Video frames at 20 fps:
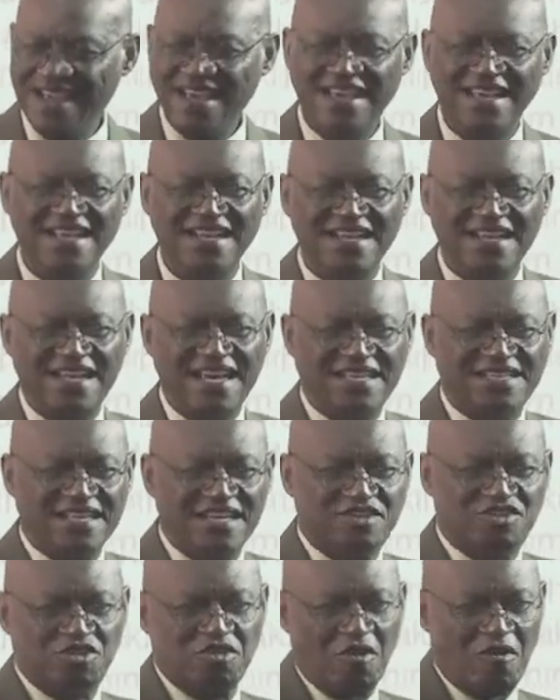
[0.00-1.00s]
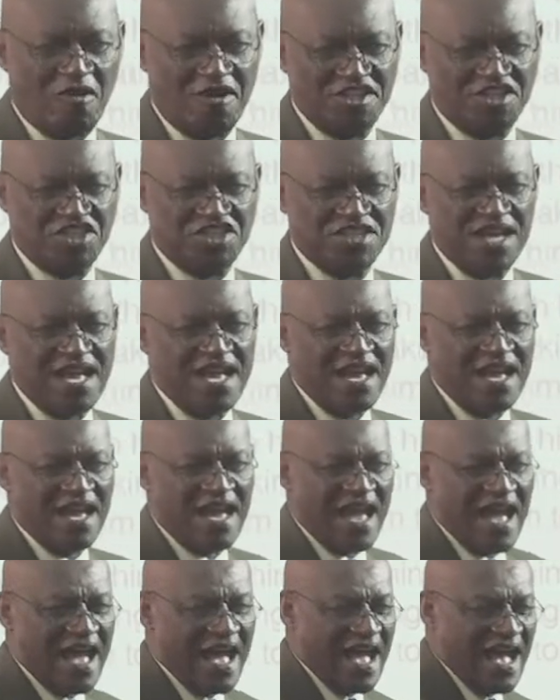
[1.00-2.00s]
He lit a torch
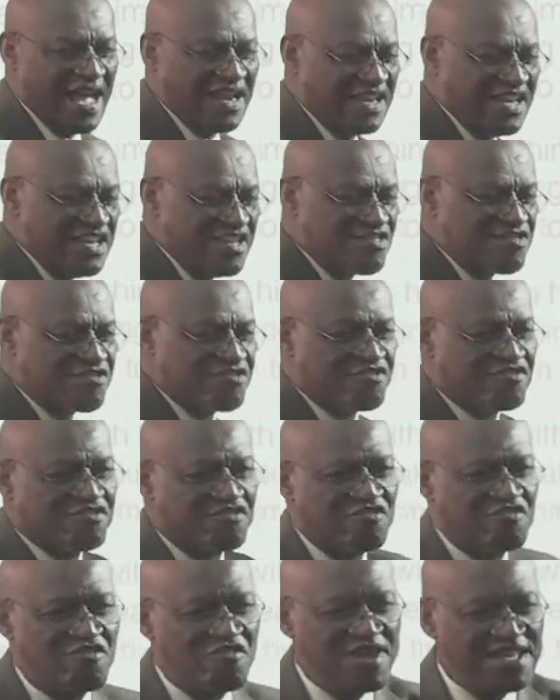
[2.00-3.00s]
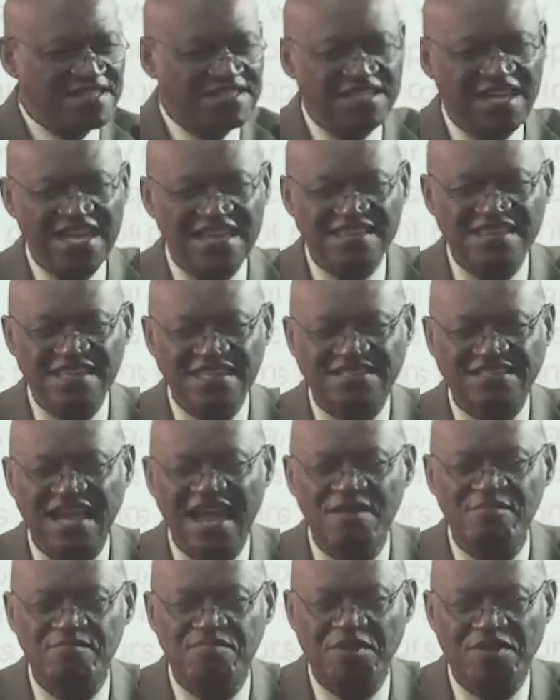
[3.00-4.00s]
and he threw it in the
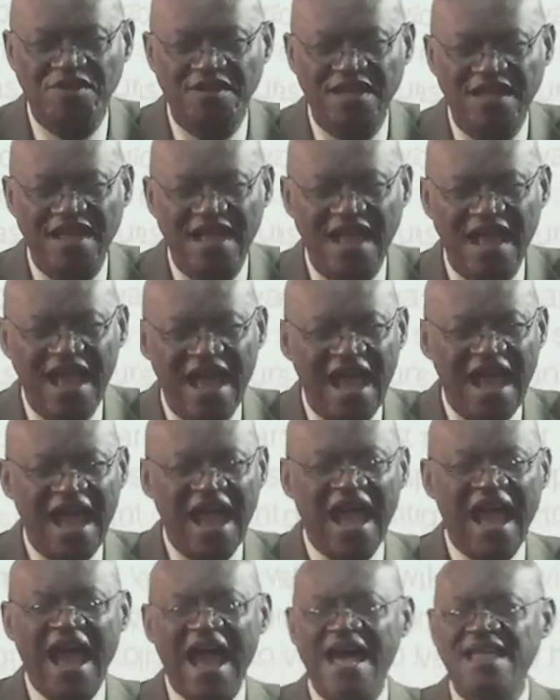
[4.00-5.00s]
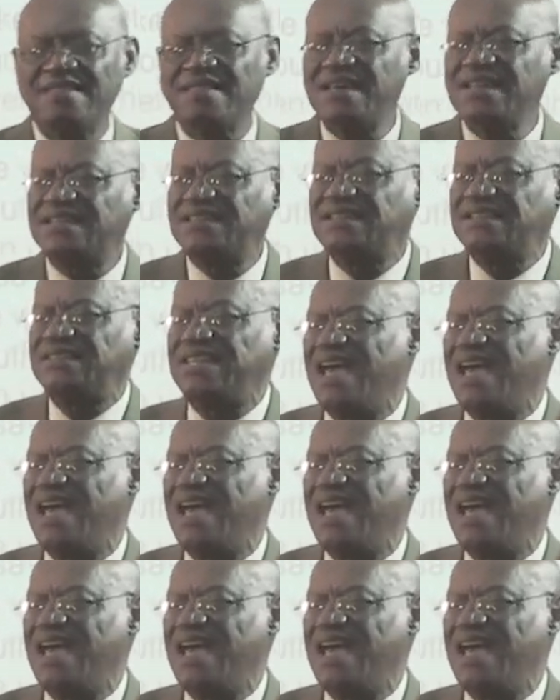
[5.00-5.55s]
temple. And the